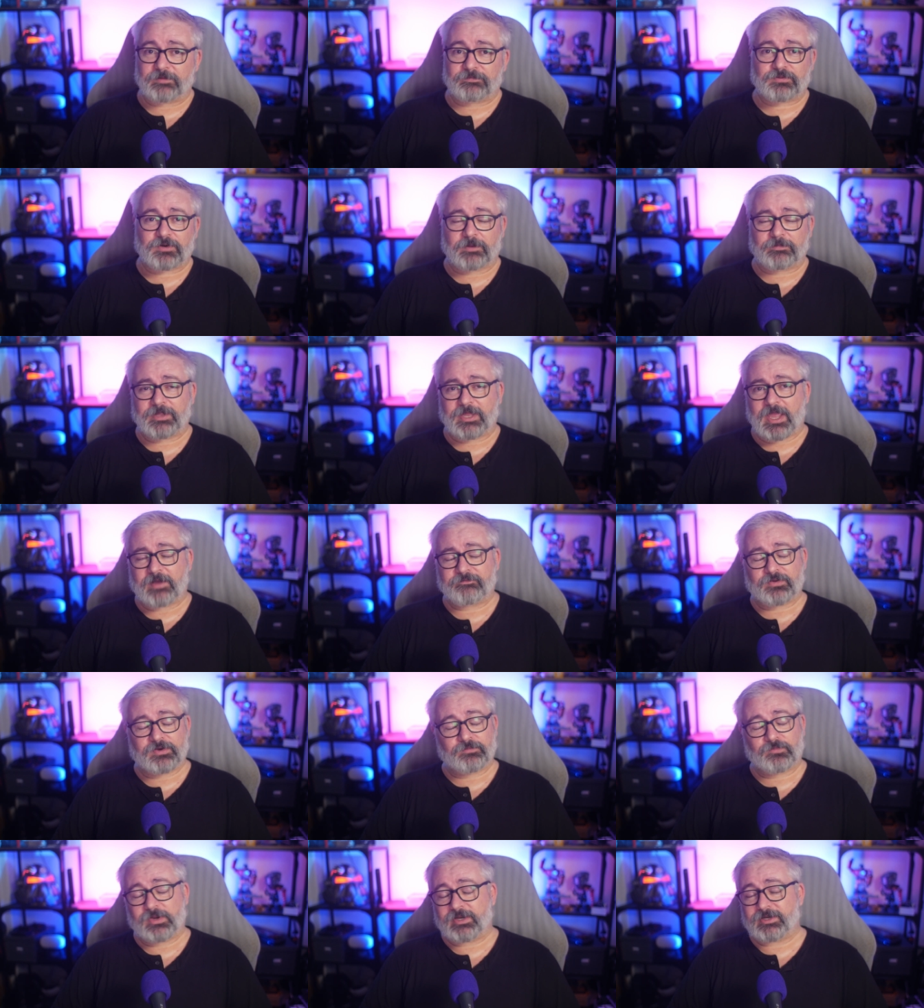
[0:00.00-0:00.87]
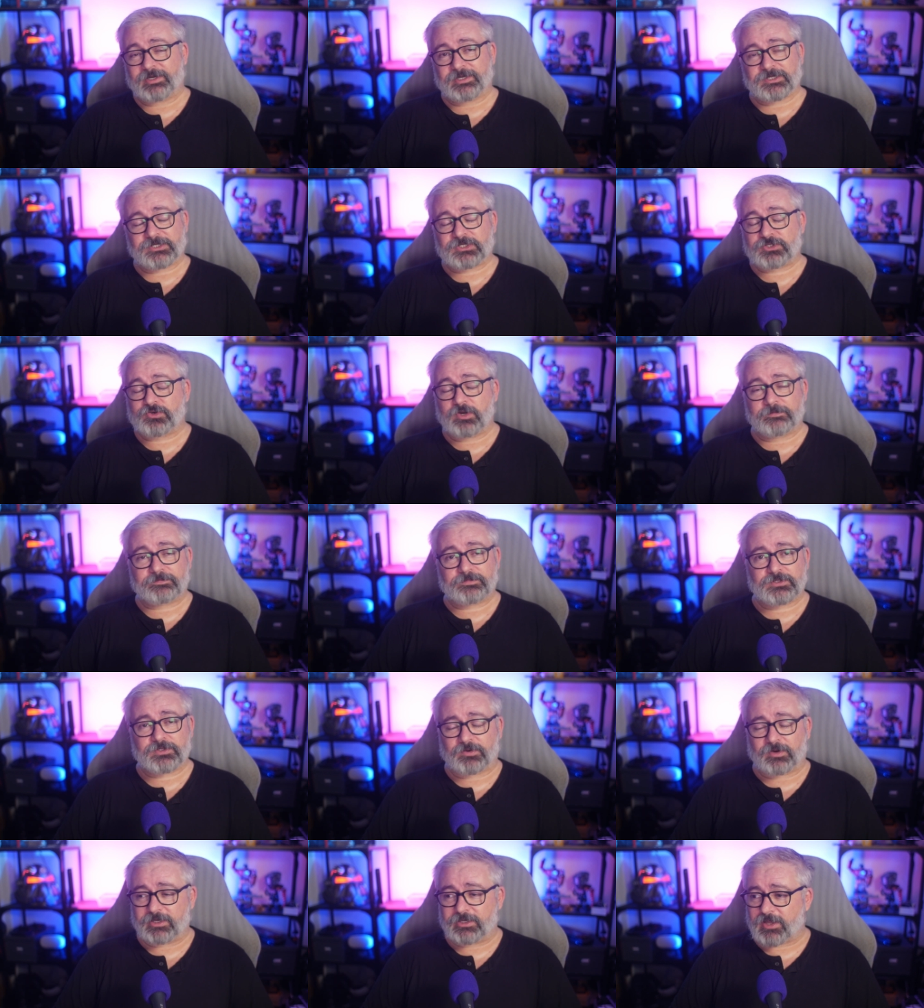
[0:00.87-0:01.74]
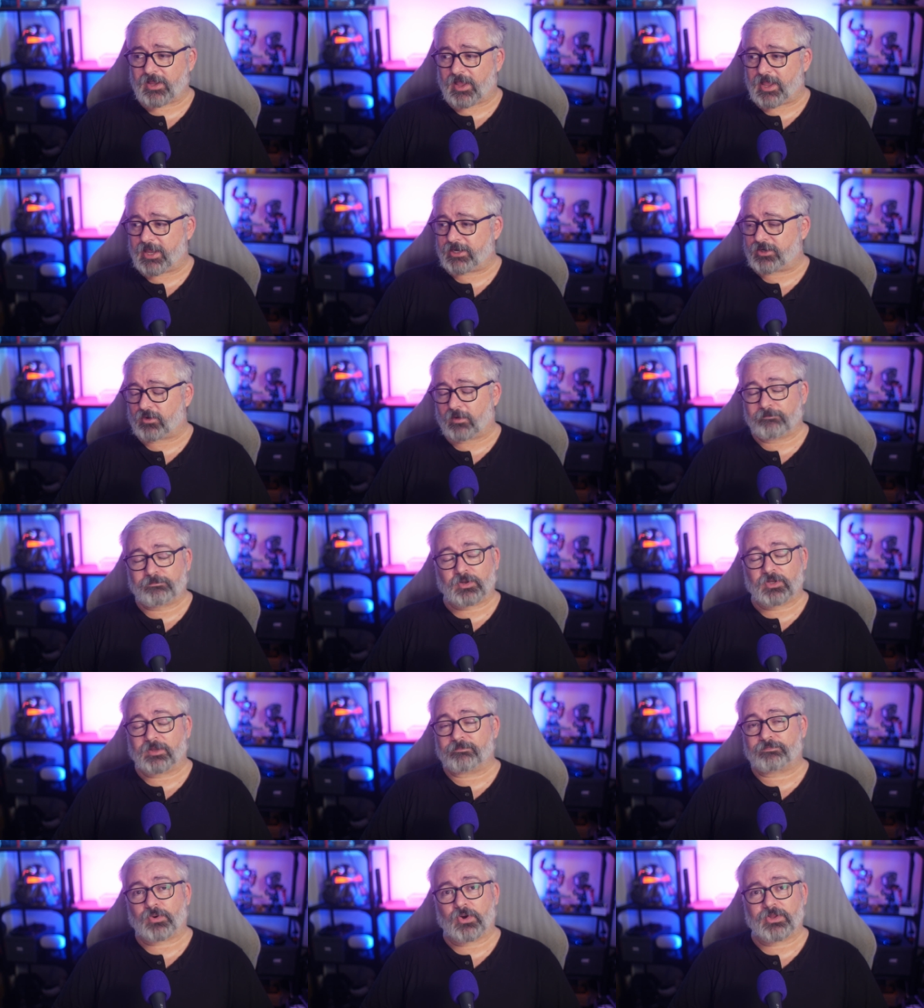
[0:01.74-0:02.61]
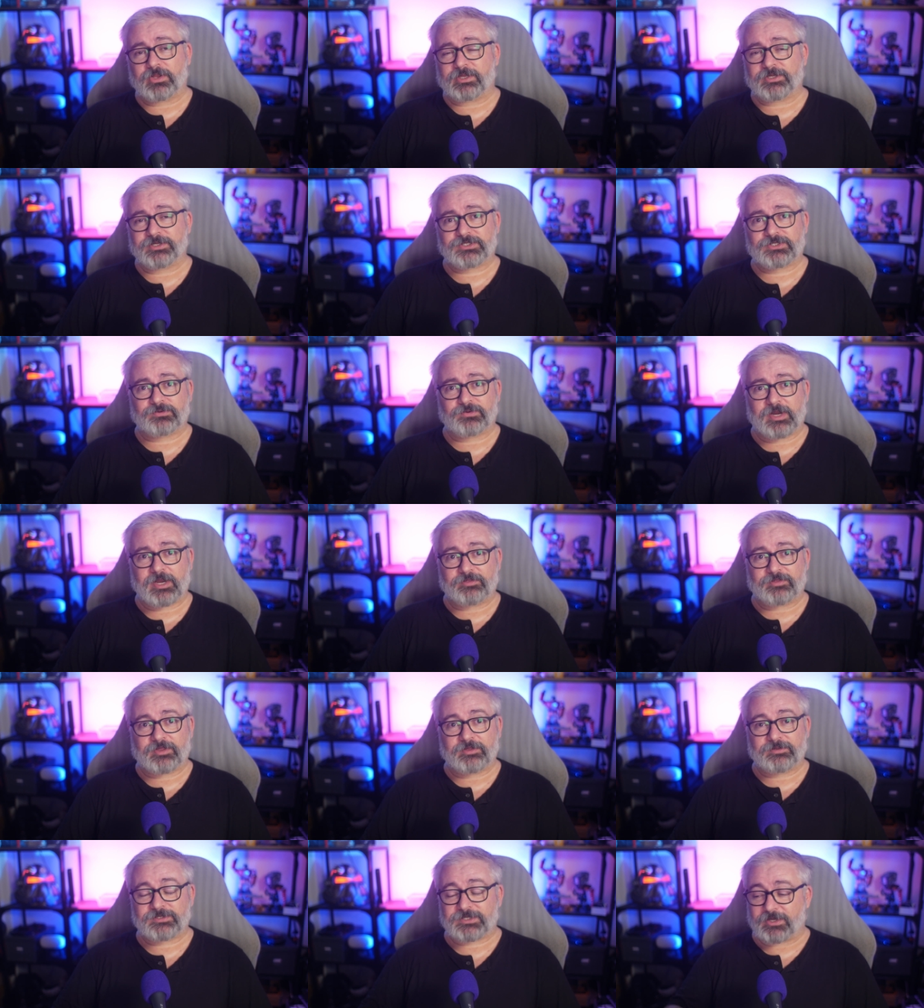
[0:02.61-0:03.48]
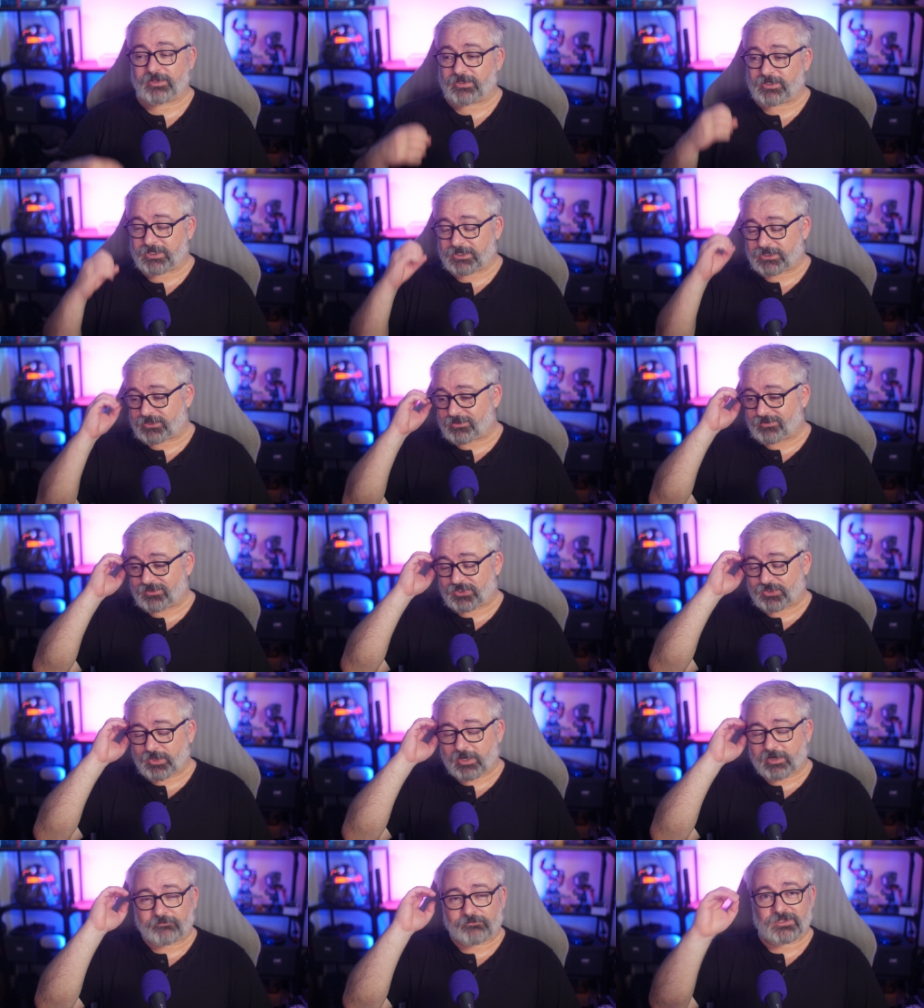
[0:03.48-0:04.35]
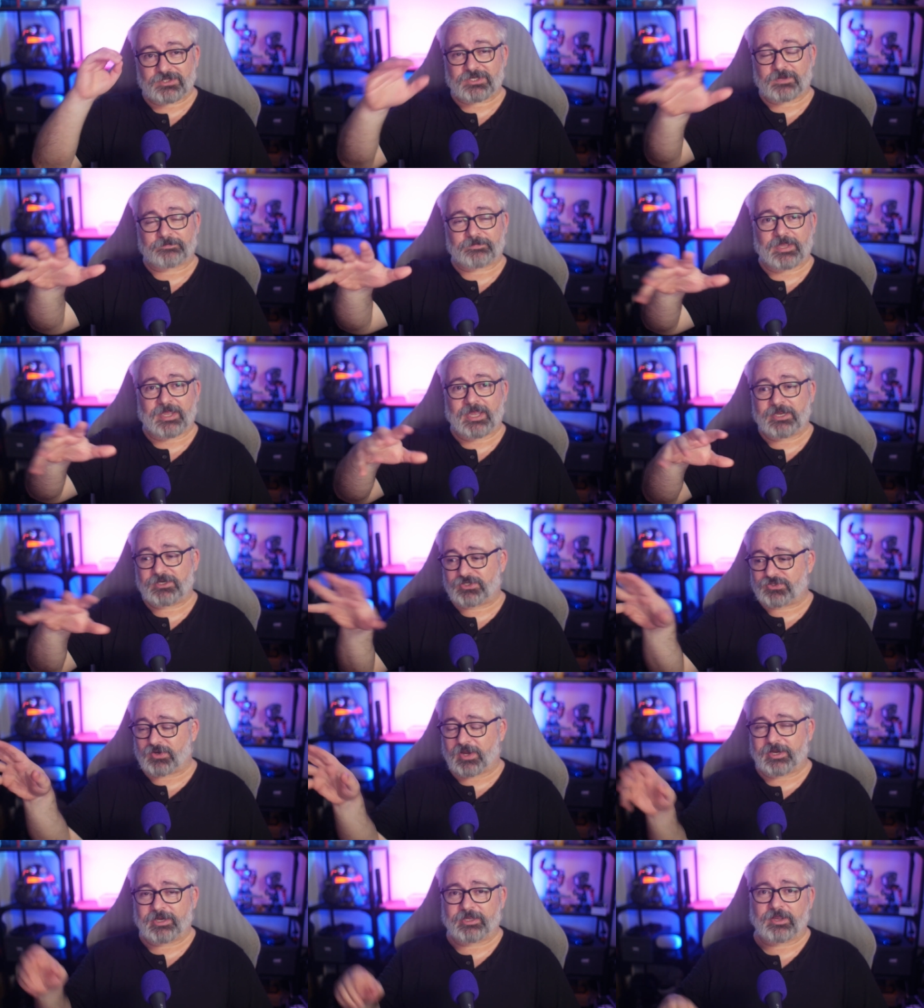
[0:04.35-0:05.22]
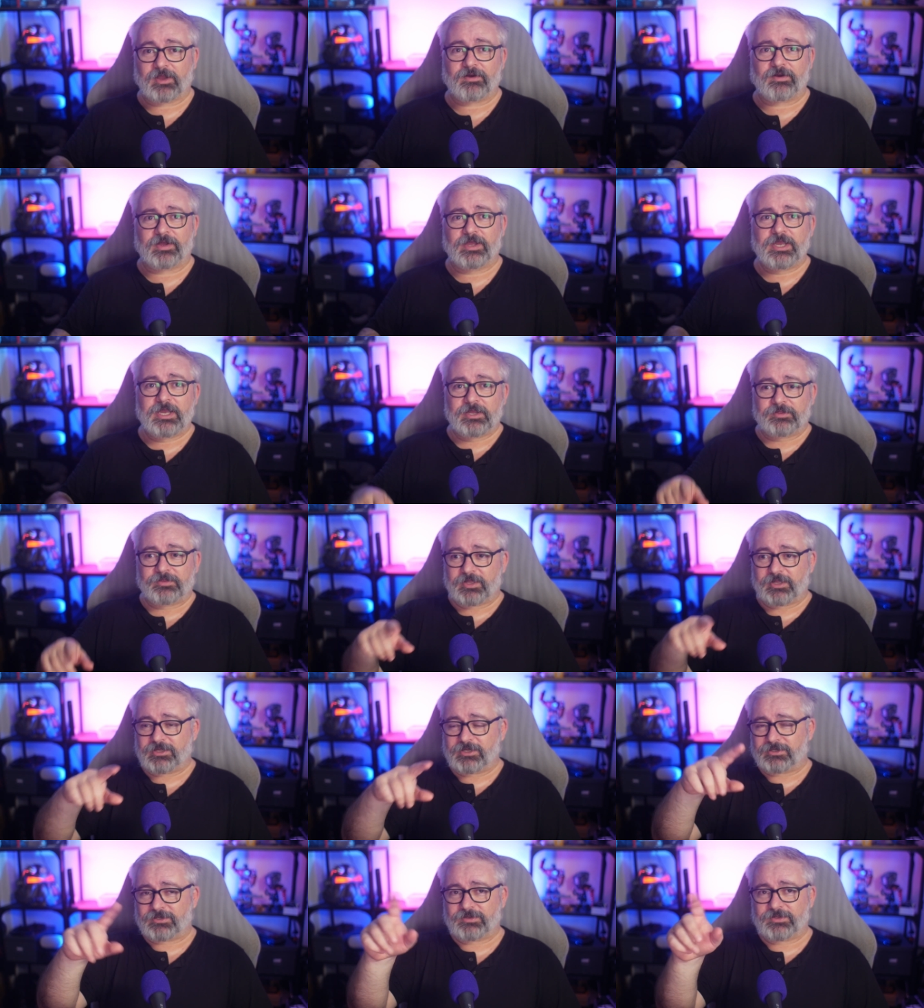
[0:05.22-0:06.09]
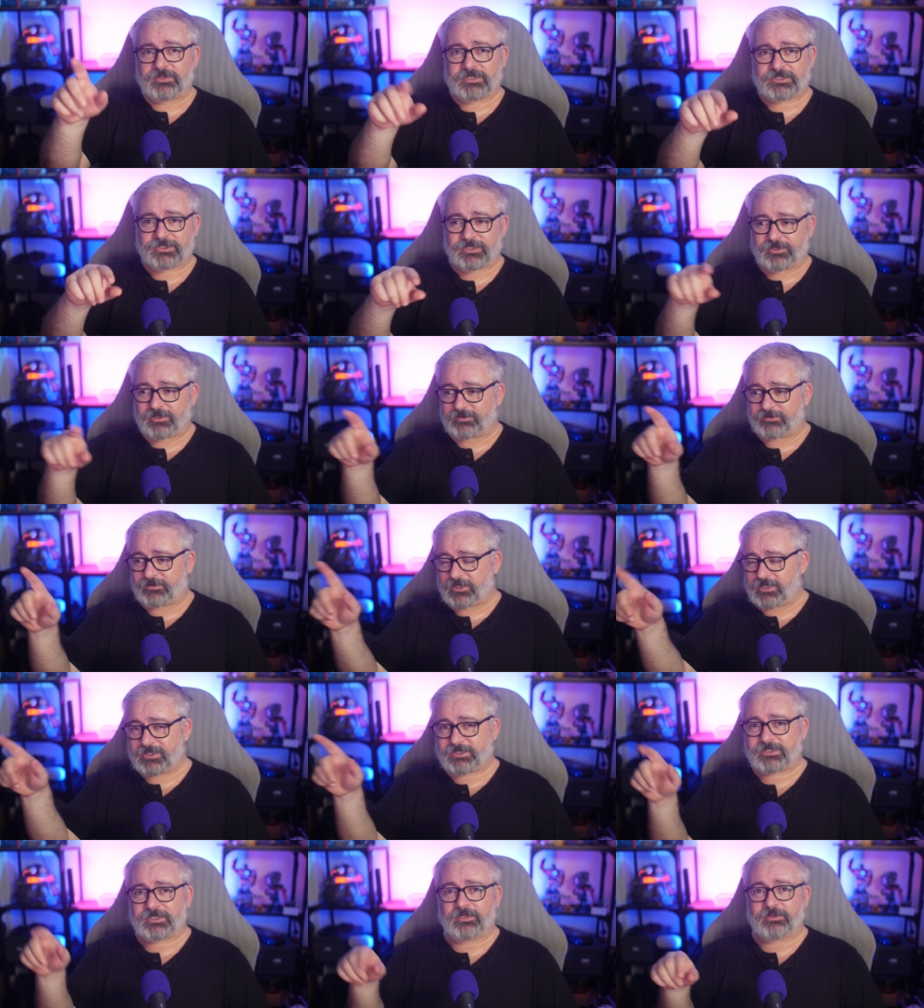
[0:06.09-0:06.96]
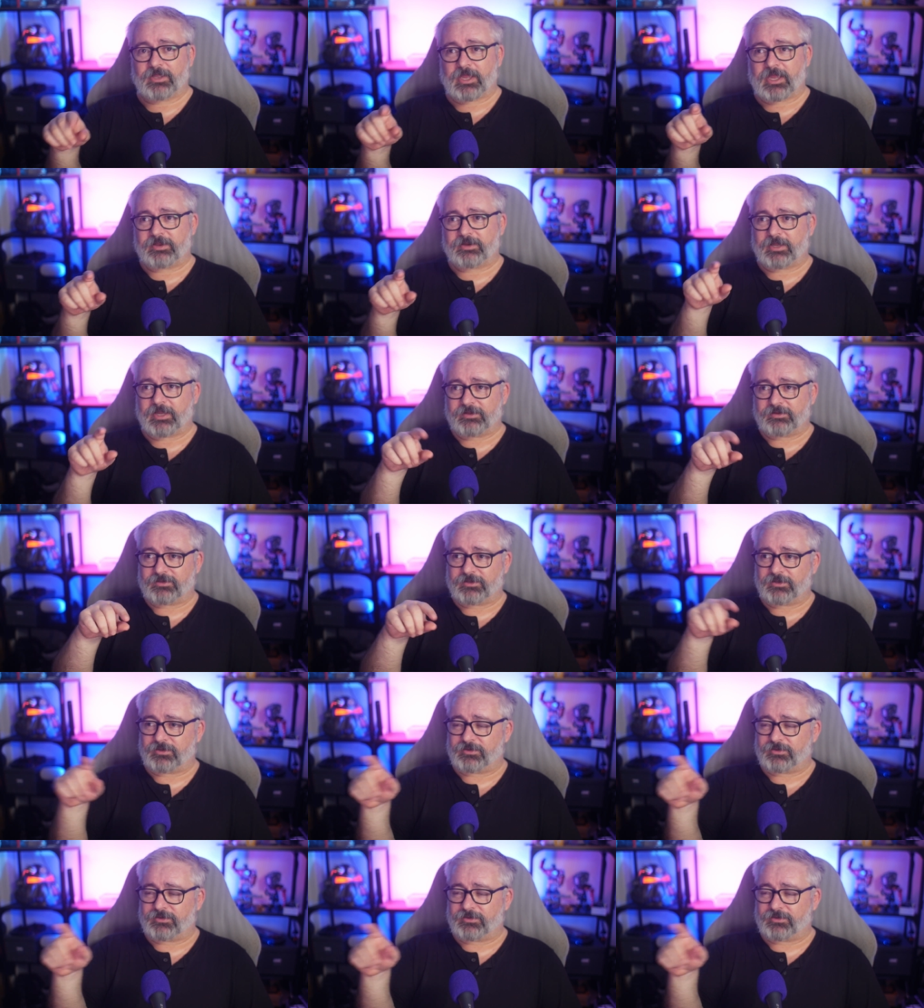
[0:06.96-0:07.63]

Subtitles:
they probably haven't written a script or a guide or a bullet point list or anything, so they're just straight off the top of their head trying to go, oh, then you do this, you do this, and